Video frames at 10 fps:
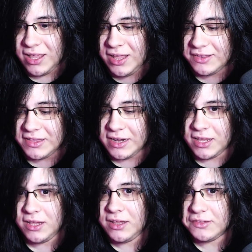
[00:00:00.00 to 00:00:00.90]
is that
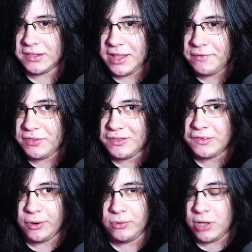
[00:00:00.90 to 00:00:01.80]
he's lived
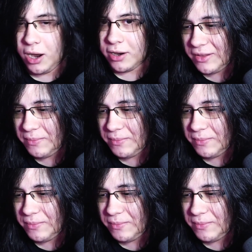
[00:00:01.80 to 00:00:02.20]
so long.